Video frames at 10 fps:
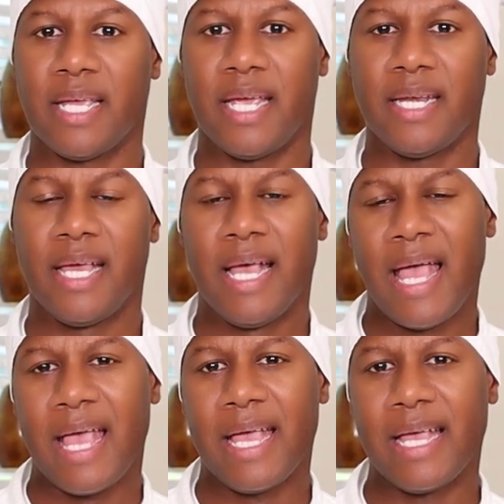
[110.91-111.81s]
And
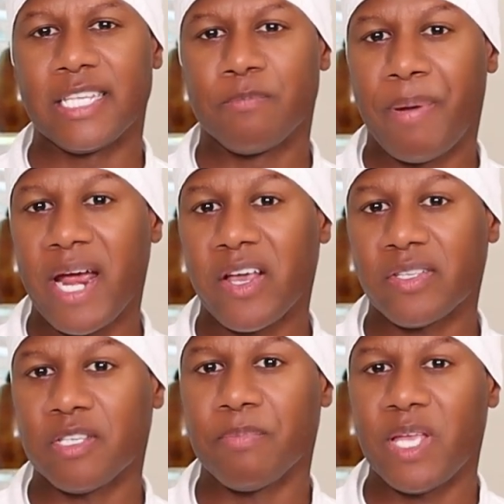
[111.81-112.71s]
it's better
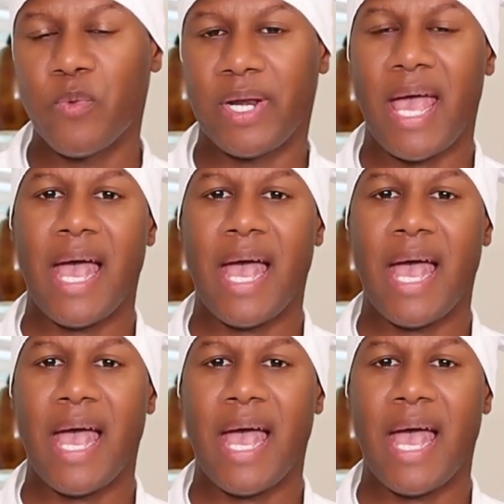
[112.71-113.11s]
to me when it